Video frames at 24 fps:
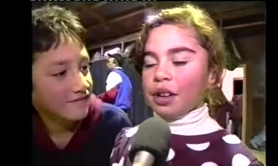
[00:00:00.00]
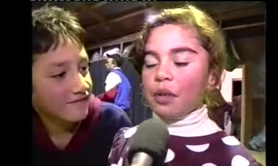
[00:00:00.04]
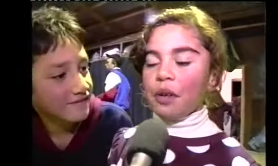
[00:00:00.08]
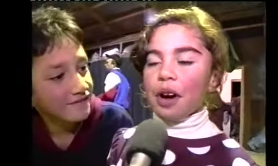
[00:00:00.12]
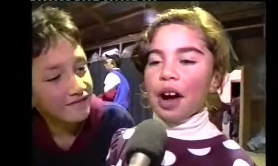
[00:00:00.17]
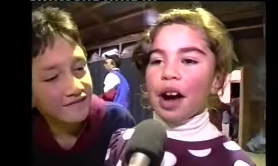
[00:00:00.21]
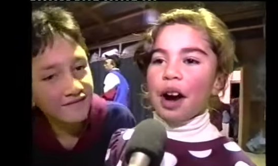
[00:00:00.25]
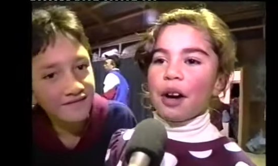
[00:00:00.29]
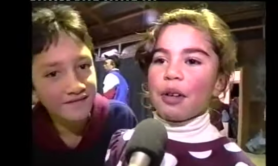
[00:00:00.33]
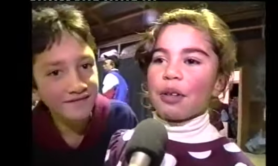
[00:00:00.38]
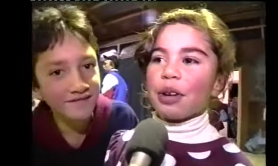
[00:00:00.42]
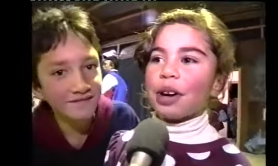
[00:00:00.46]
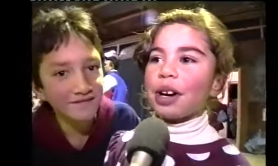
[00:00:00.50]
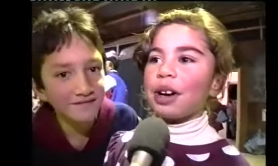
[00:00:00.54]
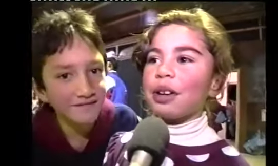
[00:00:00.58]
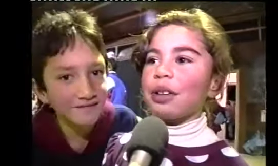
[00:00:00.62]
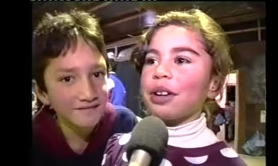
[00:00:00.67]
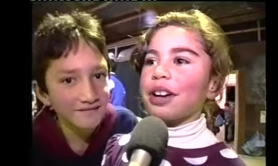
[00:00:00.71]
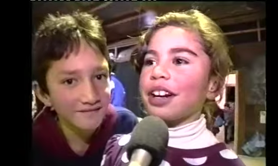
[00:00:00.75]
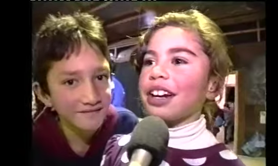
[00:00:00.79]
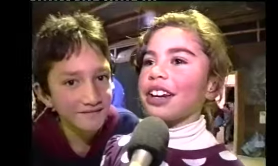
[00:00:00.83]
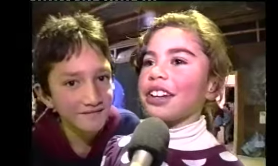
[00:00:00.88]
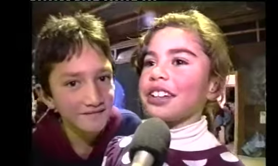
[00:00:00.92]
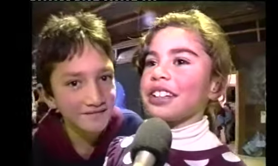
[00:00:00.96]
Speaker 1: Well,
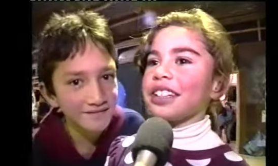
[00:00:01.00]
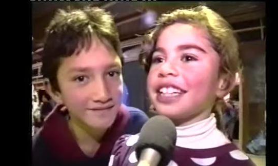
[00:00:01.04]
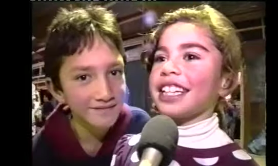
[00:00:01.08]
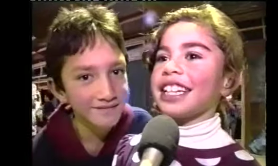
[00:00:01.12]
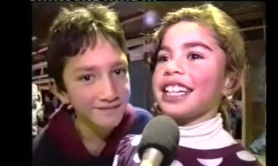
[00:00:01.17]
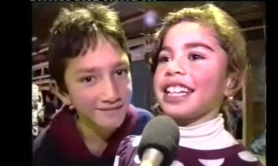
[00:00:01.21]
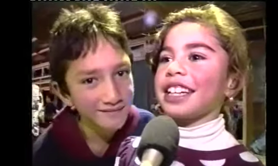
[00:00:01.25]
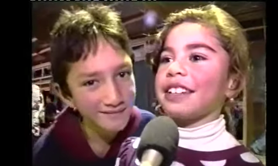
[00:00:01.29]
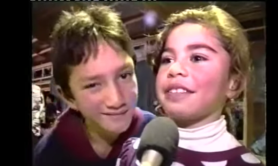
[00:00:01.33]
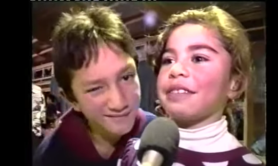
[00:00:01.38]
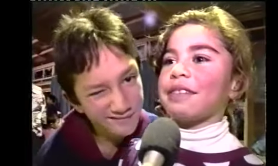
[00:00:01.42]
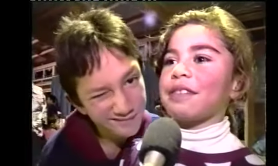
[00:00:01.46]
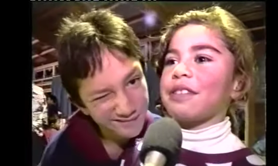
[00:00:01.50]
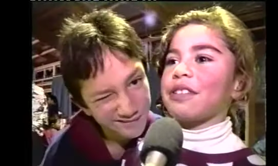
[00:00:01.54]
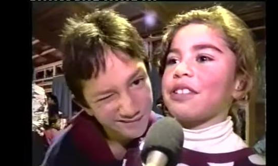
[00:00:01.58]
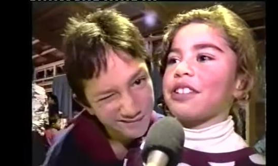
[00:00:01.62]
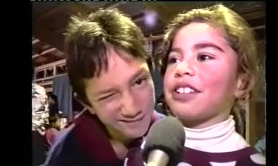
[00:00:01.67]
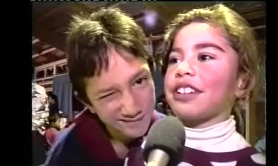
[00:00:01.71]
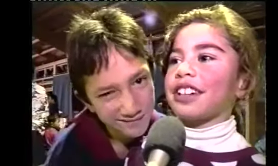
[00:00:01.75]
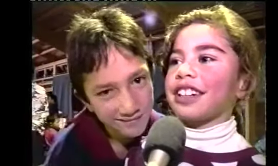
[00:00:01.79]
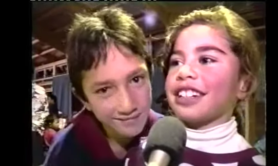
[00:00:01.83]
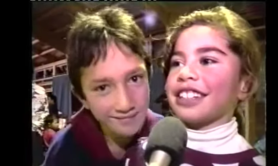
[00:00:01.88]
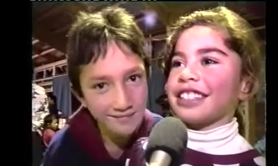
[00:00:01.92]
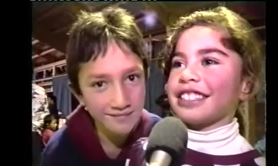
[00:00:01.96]
we were learning it for
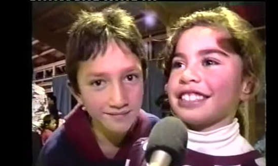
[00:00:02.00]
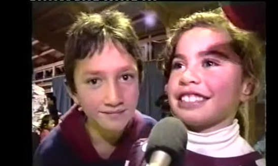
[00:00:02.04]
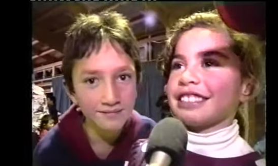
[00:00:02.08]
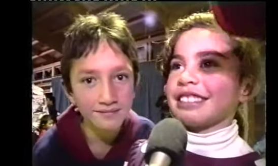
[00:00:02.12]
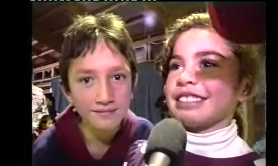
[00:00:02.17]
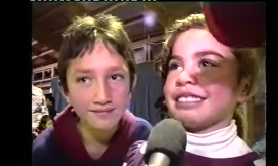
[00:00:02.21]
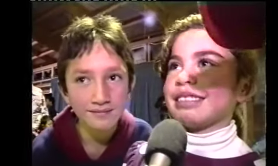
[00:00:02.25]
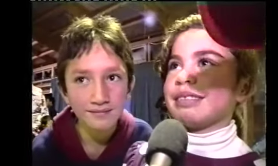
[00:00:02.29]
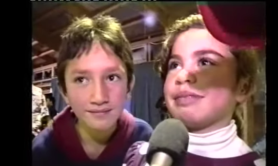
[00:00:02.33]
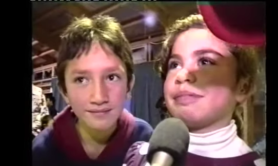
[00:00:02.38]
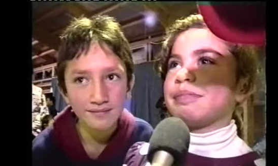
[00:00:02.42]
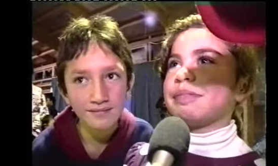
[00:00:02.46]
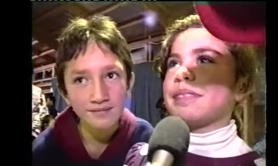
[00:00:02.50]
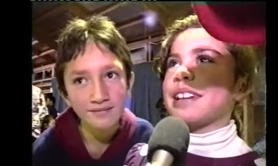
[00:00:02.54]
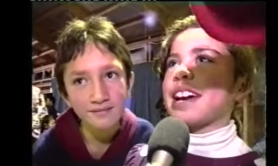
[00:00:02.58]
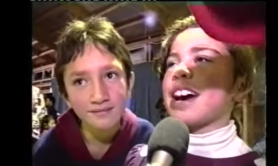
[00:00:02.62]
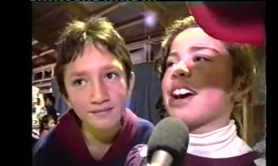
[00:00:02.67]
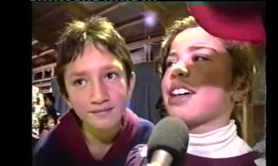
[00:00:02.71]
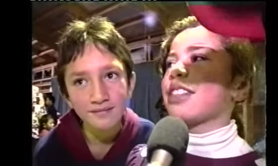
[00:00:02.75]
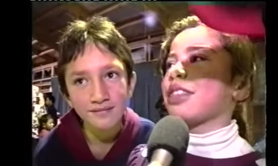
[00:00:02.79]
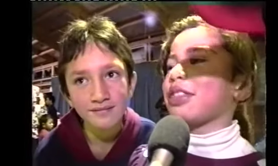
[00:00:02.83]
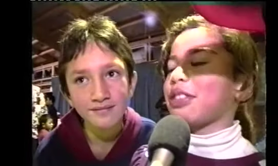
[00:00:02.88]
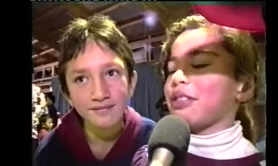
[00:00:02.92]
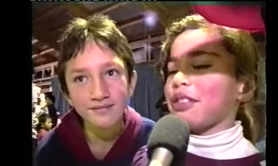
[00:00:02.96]

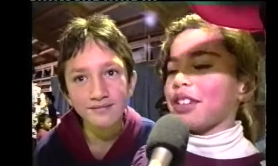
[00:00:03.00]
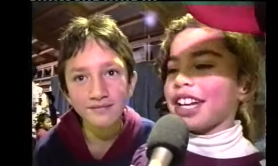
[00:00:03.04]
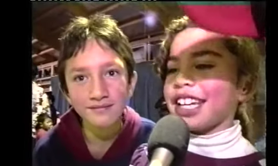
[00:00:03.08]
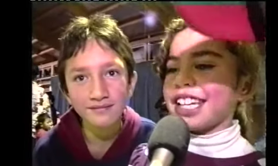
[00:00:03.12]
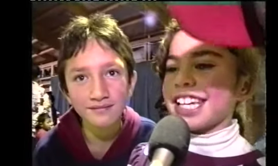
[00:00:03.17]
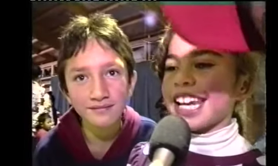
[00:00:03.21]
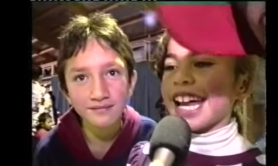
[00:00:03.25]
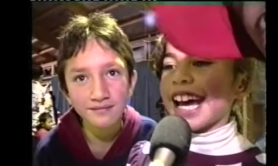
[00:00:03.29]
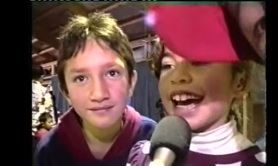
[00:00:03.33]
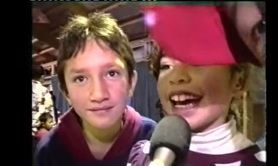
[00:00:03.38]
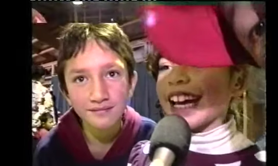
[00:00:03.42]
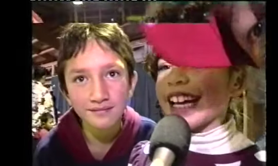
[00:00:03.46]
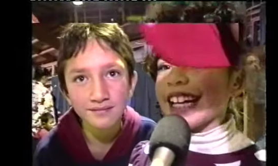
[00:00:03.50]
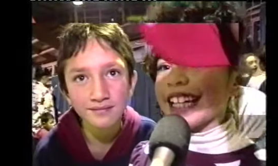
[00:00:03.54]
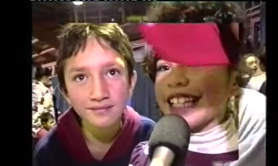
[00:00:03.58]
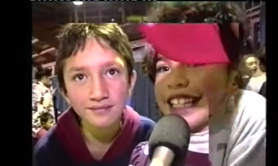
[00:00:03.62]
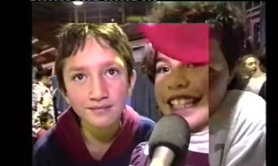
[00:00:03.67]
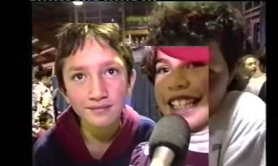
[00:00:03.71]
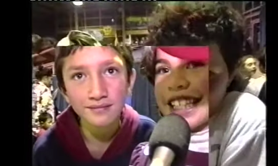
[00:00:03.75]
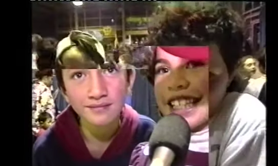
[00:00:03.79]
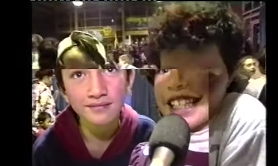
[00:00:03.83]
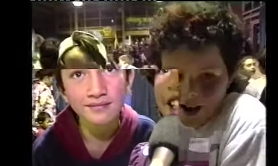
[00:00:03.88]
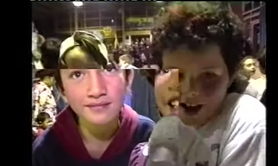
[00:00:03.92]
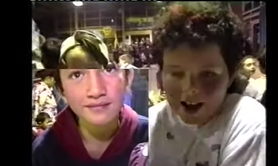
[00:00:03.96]
about three days.
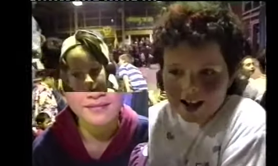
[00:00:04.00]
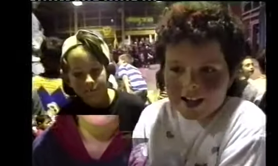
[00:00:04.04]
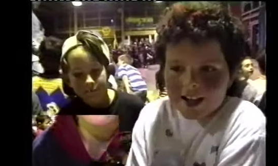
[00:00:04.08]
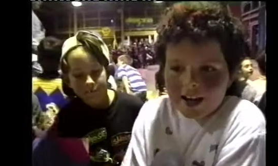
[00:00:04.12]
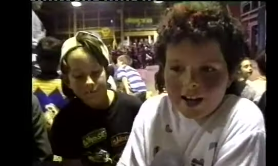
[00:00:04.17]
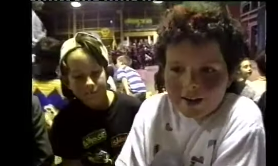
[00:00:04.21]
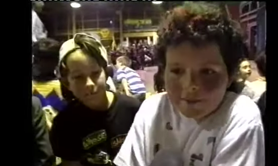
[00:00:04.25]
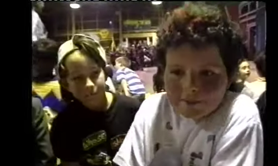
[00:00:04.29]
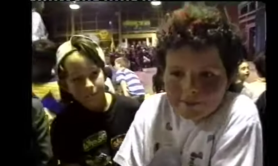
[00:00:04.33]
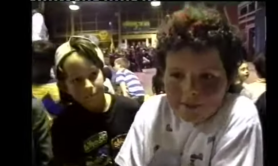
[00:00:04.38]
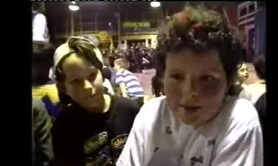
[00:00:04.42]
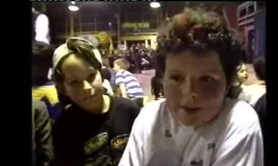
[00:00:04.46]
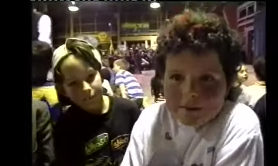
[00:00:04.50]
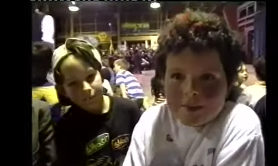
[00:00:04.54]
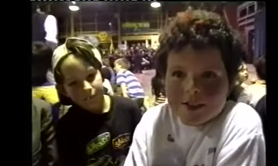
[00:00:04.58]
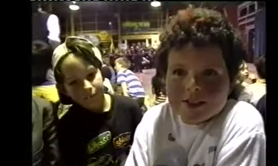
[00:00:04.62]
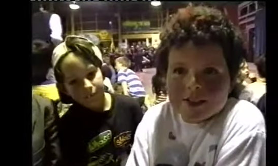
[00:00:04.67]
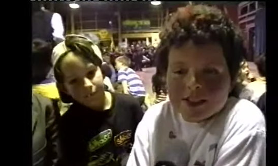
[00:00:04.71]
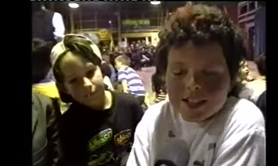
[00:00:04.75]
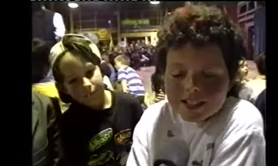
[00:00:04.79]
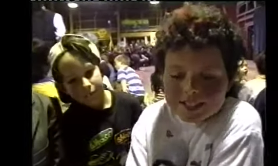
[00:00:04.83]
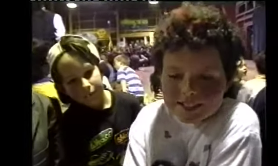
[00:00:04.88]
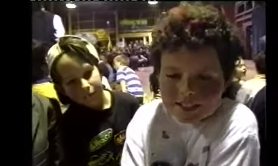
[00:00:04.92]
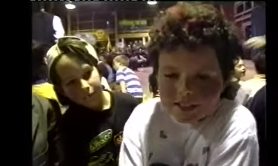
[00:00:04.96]
Well, and we were
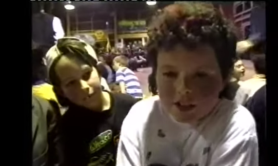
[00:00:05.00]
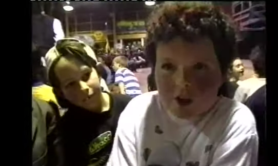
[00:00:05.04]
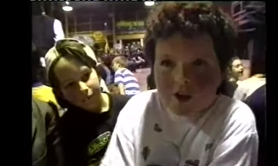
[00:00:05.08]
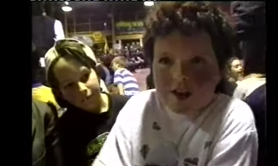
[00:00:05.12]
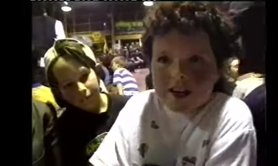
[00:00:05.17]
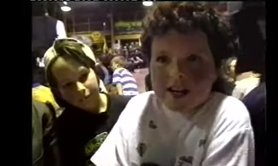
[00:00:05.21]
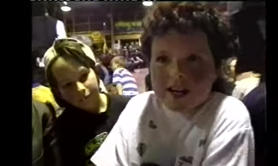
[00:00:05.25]
just